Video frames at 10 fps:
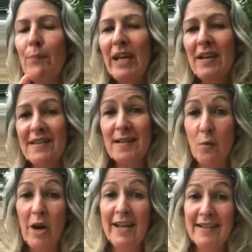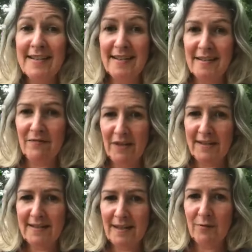because awareness is the
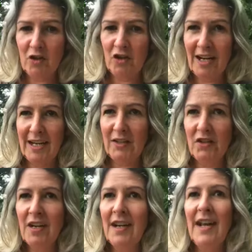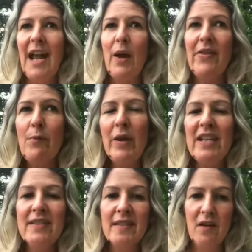first step to change, and then we
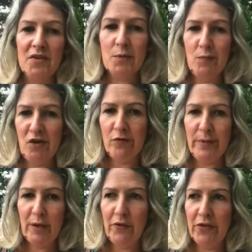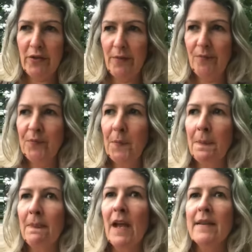can start to move beyond them.
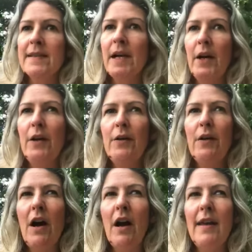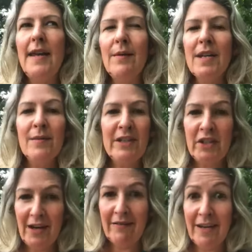So I am going to be
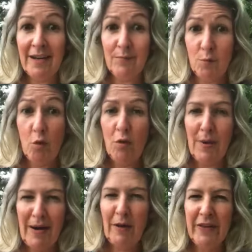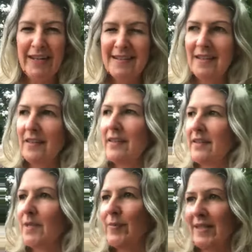sharing more about this and the
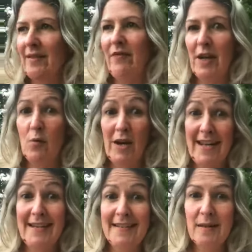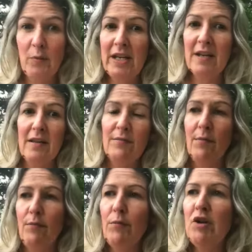specific ways that we can
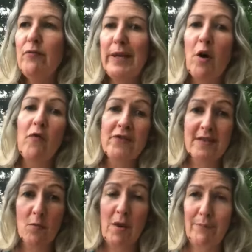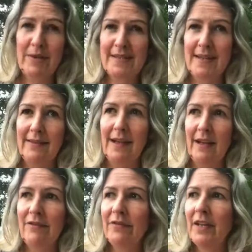move beyond the 1%
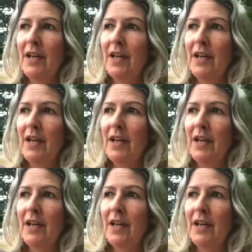life.